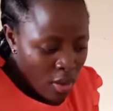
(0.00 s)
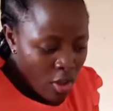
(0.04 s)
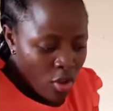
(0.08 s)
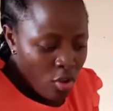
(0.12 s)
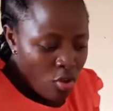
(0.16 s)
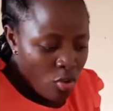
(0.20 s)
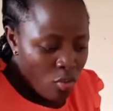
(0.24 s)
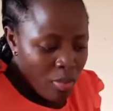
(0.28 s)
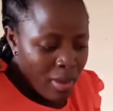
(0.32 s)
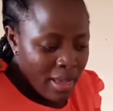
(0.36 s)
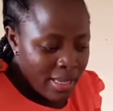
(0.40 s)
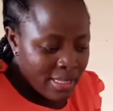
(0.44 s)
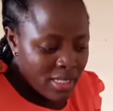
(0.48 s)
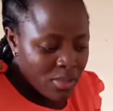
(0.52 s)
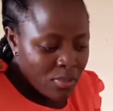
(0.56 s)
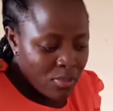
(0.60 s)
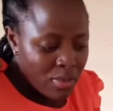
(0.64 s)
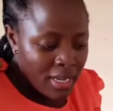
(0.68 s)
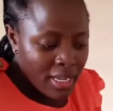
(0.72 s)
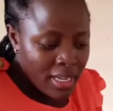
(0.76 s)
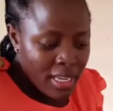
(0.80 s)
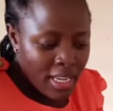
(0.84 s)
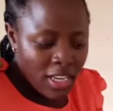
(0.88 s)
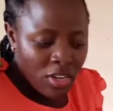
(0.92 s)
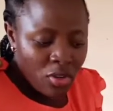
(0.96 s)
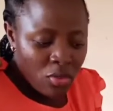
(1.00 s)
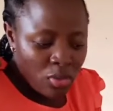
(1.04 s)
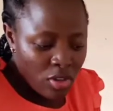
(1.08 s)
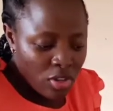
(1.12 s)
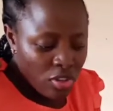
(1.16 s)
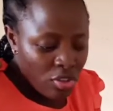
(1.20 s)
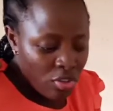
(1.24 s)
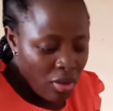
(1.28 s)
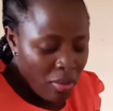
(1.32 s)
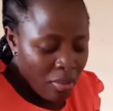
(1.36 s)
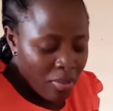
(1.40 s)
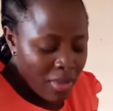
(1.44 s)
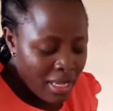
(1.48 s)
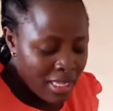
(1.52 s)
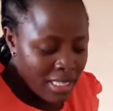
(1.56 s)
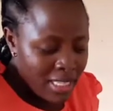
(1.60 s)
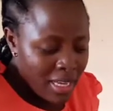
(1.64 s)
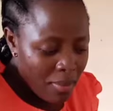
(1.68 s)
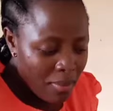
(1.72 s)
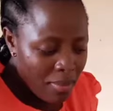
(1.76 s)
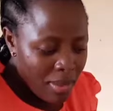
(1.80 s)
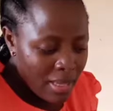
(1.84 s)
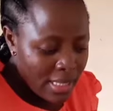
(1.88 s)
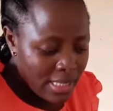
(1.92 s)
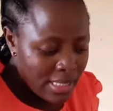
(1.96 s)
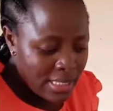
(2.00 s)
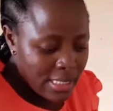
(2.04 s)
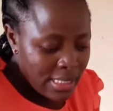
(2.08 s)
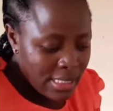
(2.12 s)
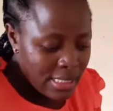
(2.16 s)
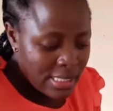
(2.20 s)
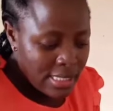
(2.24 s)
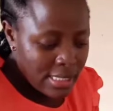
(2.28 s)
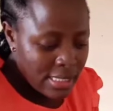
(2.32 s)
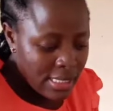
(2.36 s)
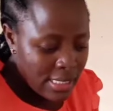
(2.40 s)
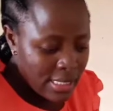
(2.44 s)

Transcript: You must be keen with your measurements.